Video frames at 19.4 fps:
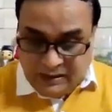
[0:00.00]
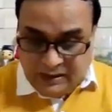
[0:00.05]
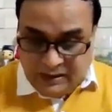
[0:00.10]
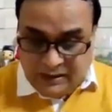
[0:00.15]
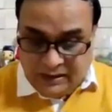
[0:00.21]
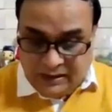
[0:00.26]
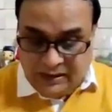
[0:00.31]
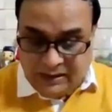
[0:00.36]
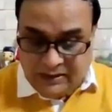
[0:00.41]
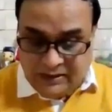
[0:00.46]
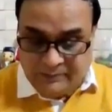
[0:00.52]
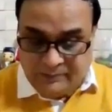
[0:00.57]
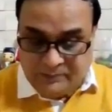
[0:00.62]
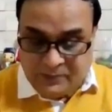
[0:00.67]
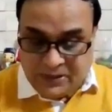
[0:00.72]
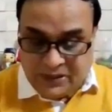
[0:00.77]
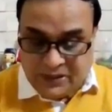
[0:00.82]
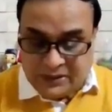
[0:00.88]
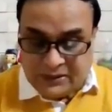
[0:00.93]

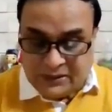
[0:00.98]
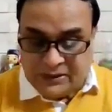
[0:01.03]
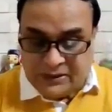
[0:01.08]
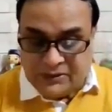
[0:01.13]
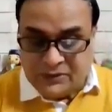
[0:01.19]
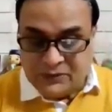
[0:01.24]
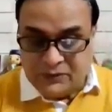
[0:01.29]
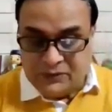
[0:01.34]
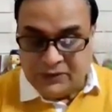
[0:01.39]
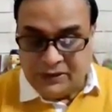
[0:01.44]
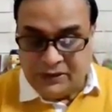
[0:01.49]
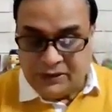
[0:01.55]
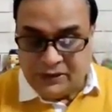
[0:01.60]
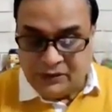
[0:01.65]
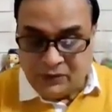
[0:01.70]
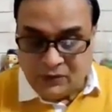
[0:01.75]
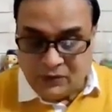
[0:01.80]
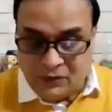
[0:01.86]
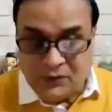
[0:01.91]
Parallel to
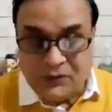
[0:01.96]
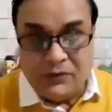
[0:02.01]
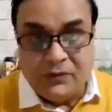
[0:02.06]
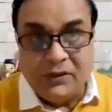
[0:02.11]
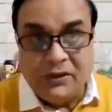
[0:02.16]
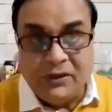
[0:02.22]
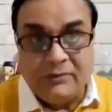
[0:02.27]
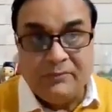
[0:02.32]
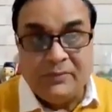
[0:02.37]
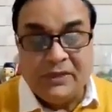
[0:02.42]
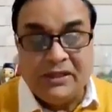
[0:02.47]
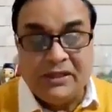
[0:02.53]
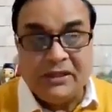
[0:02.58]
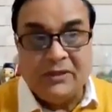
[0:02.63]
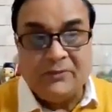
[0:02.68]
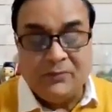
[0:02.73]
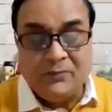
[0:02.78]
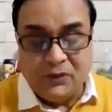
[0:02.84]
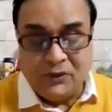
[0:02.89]
the ongoing
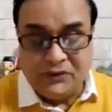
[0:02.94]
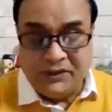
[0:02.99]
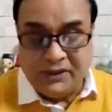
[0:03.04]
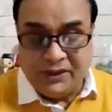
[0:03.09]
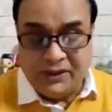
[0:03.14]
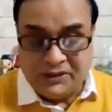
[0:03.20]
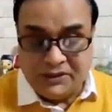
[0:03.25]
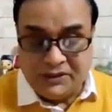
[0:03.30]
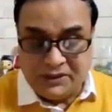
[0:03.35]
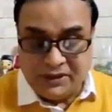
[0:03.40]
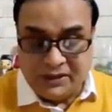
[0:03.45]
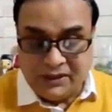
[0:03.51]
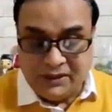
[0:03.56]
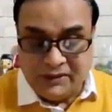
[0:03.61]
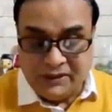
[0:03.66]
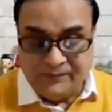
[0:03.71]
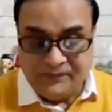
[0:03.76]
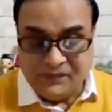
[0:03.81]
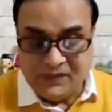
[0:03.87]
mega projects
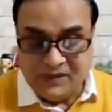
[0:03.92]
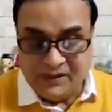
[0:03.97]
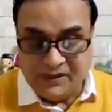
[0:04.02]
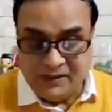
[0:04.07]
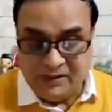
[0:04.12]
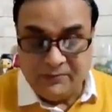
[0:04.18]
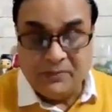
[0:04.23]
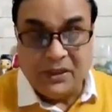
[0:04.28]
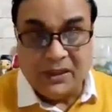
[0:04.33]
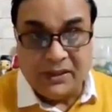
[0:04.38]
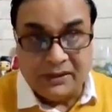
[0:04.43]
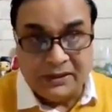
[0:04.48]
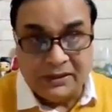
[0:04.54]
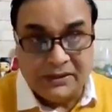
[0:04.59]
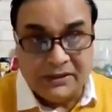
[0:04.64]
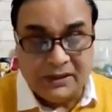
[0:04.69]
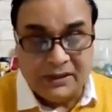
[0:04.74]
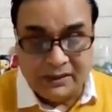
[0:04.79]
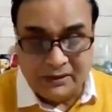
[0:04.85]
in
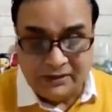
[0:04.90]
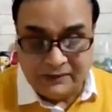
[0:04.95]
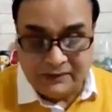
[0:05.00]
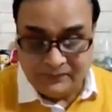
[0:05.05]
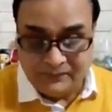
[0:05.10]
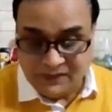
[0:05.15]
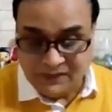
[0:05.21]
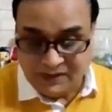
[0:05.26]
Pakistan,